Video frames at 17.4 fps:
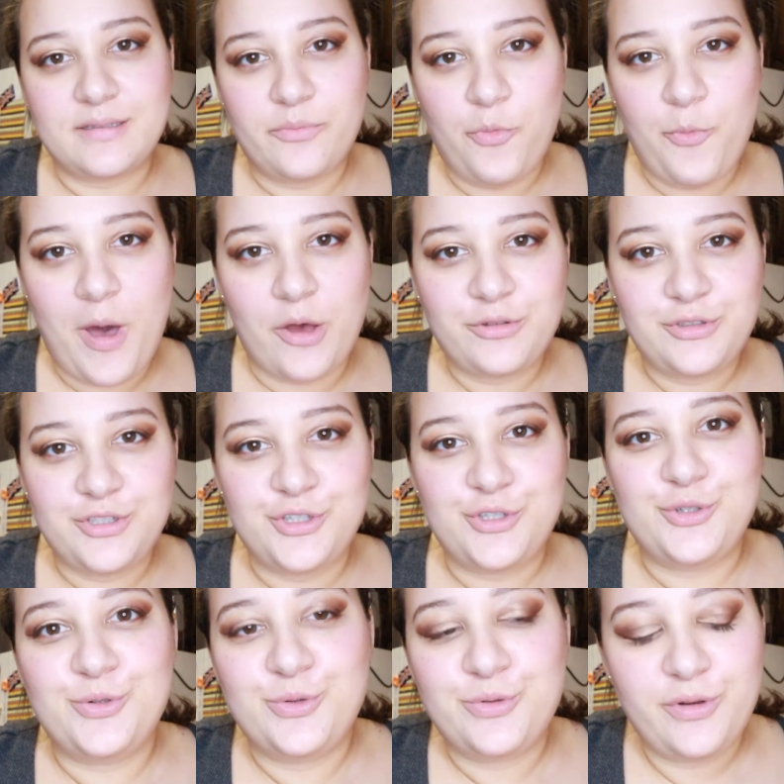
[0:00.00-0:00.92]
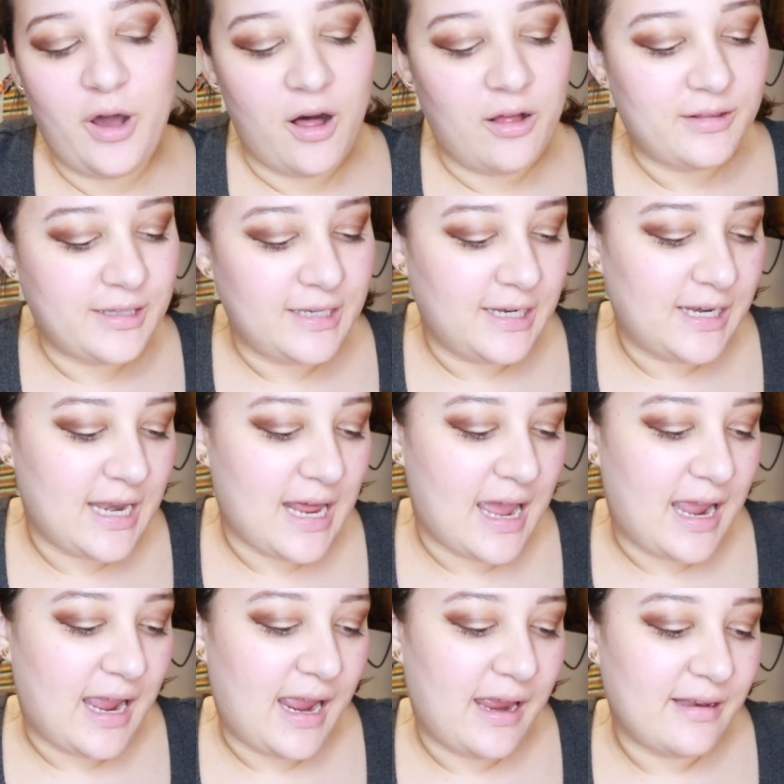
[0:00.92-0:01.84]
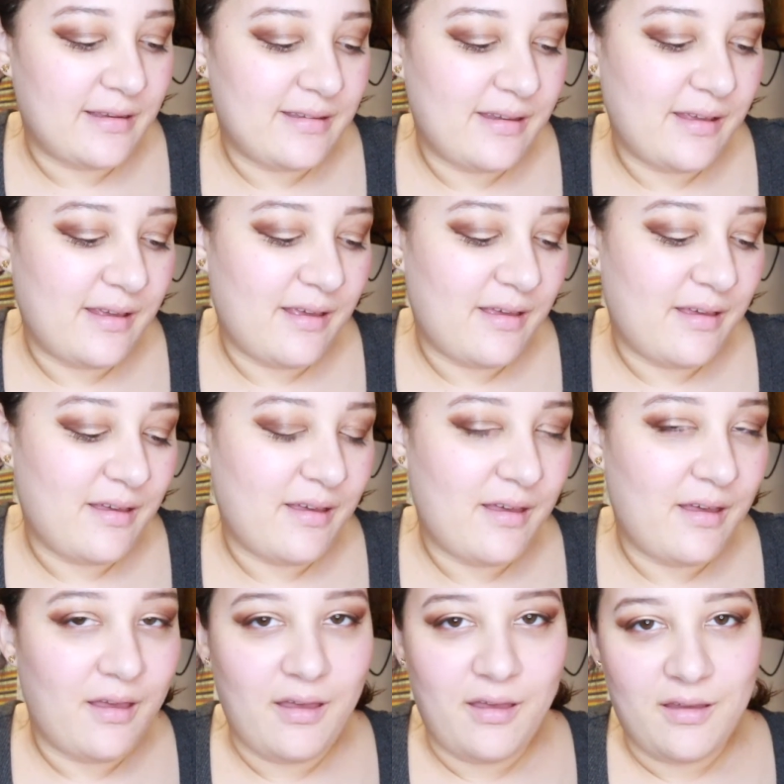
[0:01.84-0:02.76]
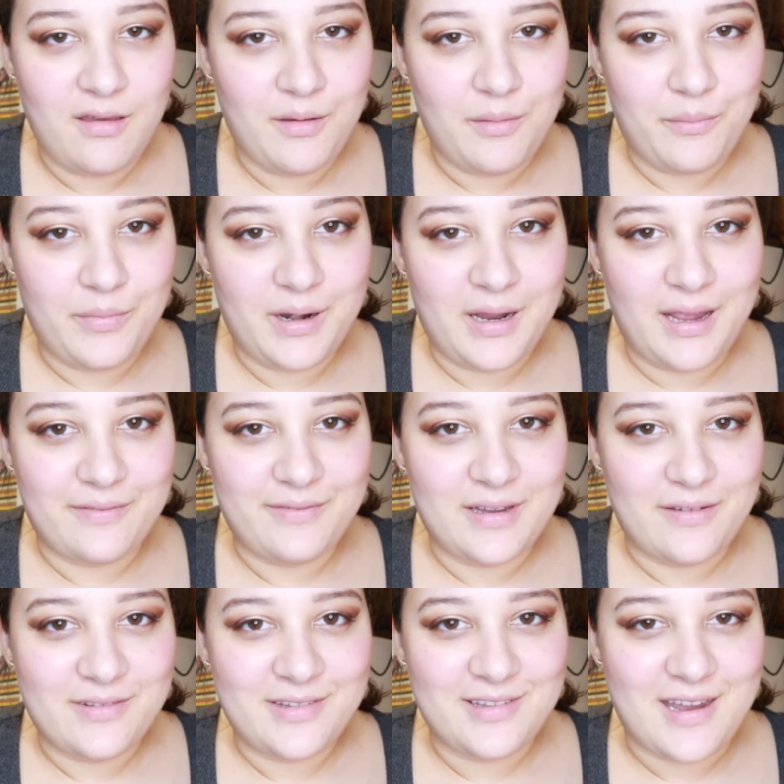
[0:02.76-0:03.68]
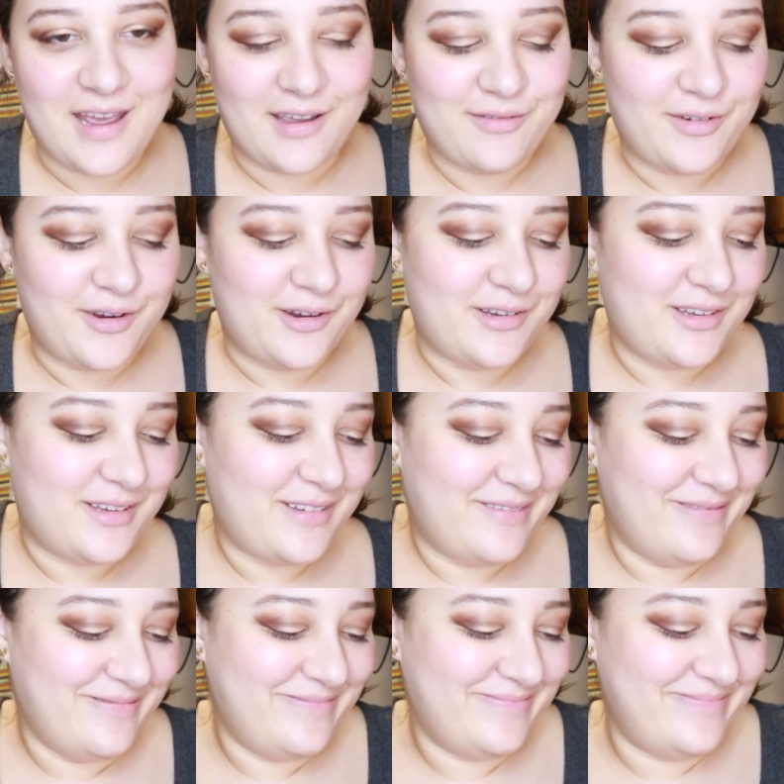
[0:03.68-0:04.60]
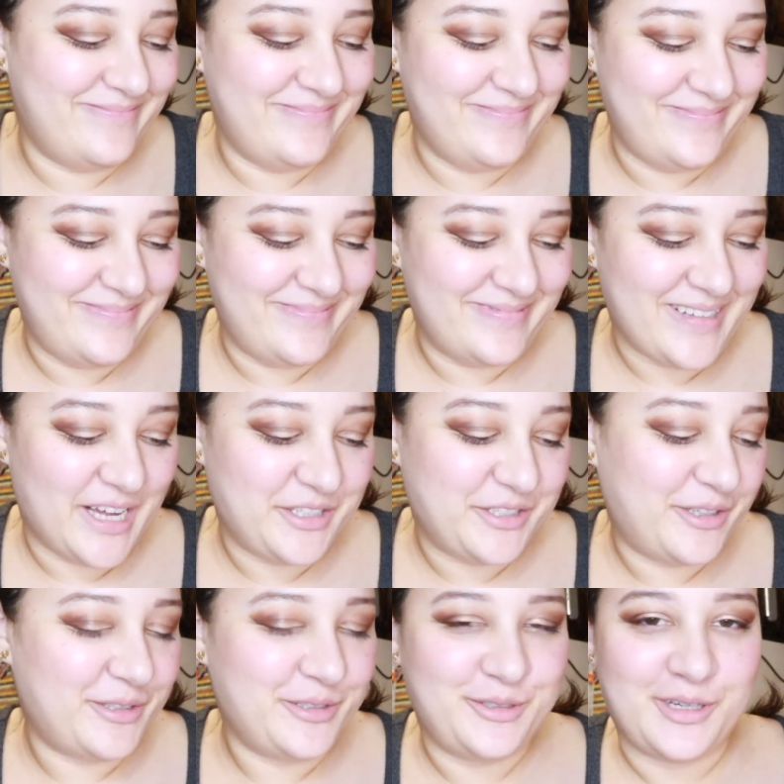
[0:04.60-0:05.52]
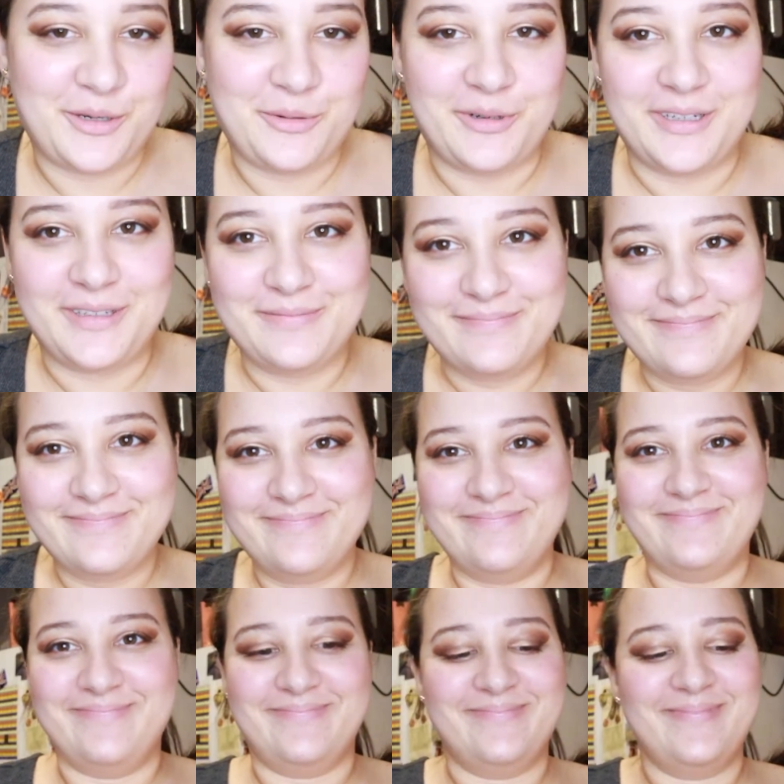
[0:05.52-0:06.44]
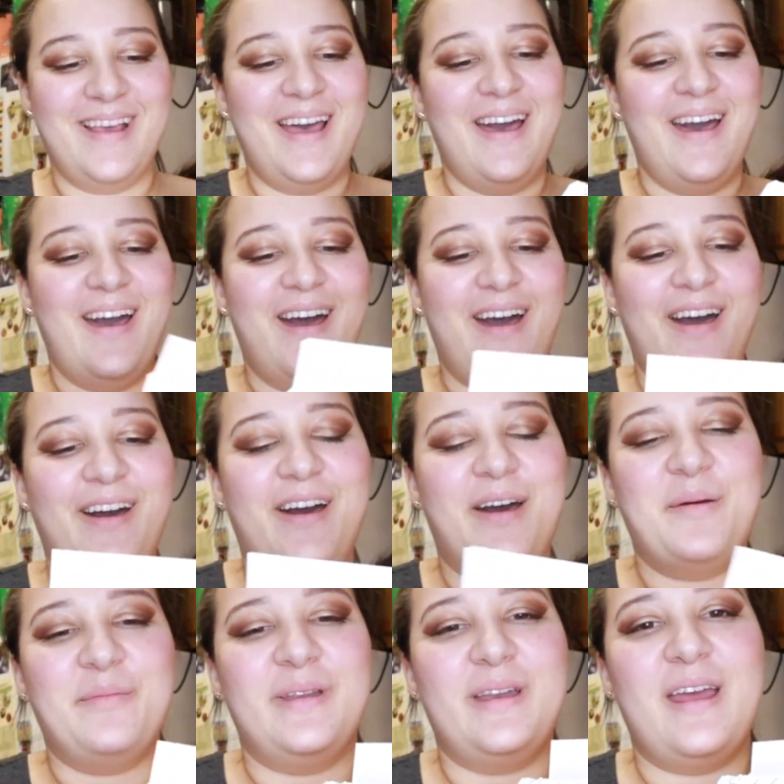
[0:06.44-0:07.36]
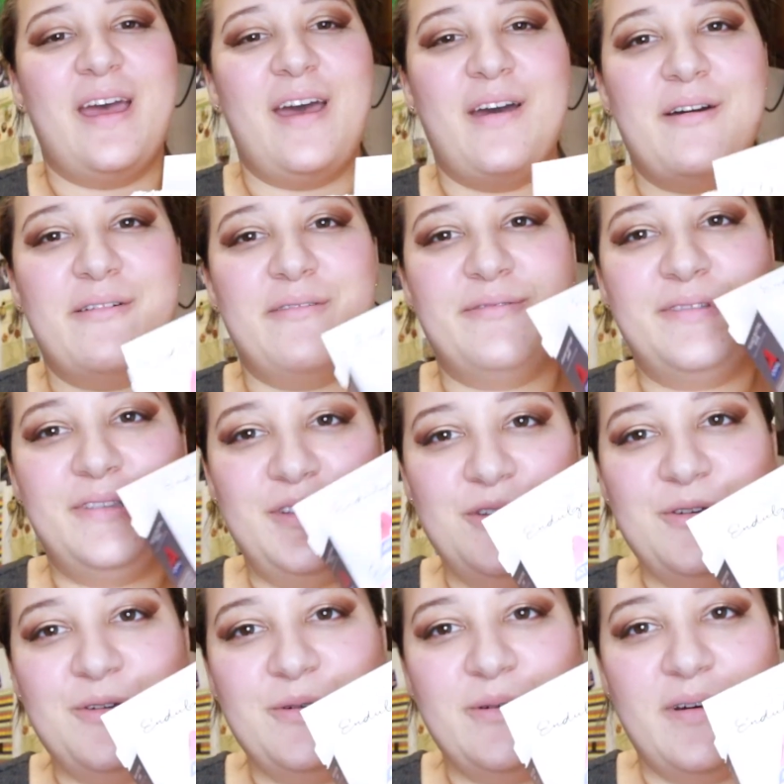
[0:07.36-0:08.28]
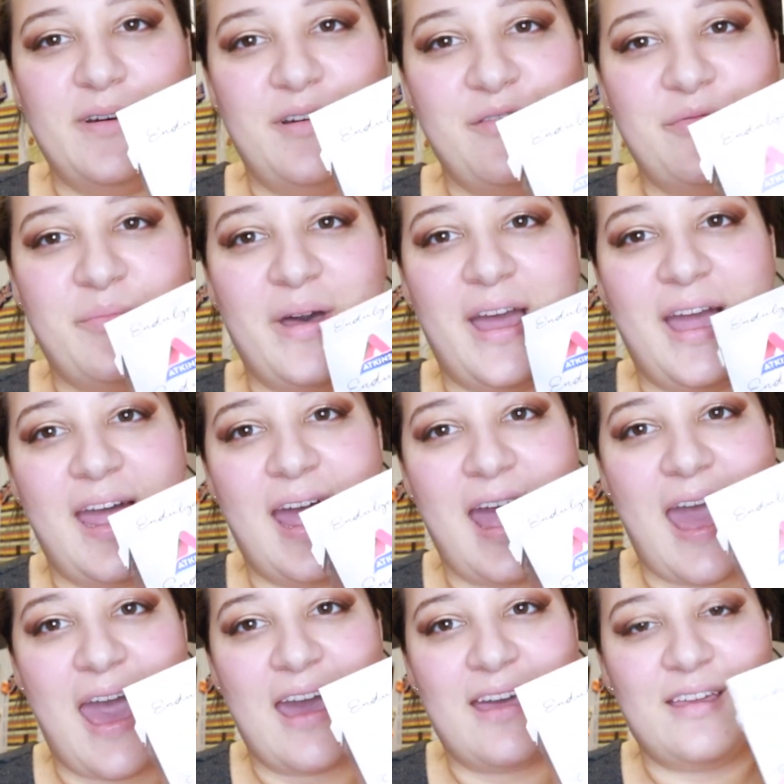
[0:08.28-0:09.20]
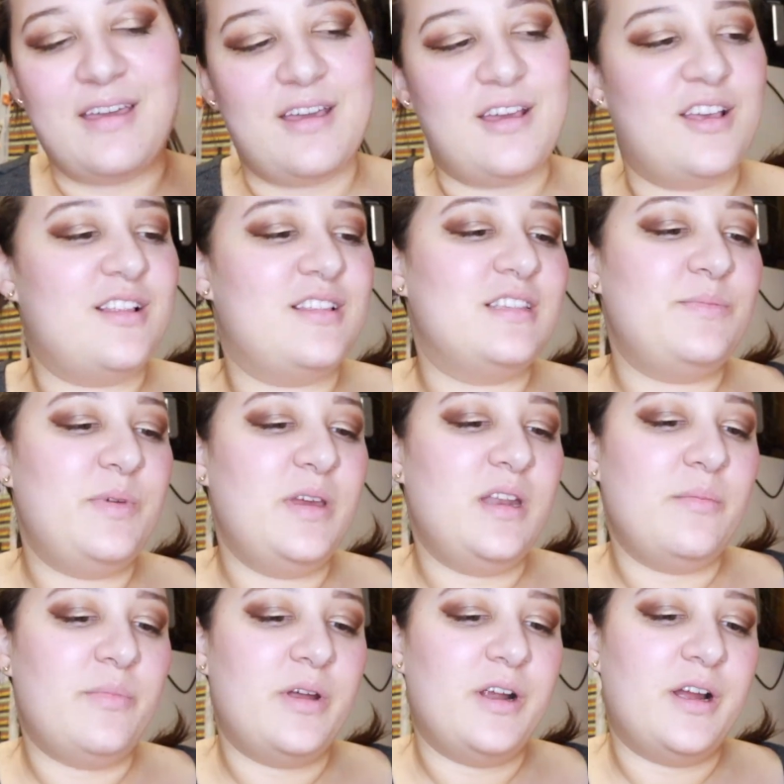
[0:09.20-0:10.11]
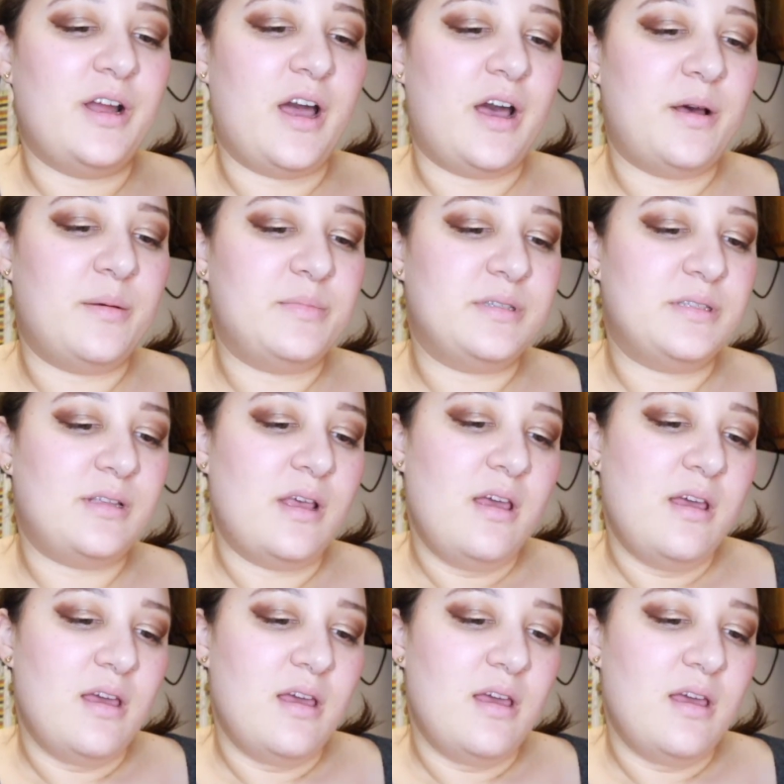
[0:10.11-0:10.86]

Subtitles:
I'm about to call it a night, but I have to have a snack first. I told you I would. I'm gonna have 2 of my Atkins peanut butter cups.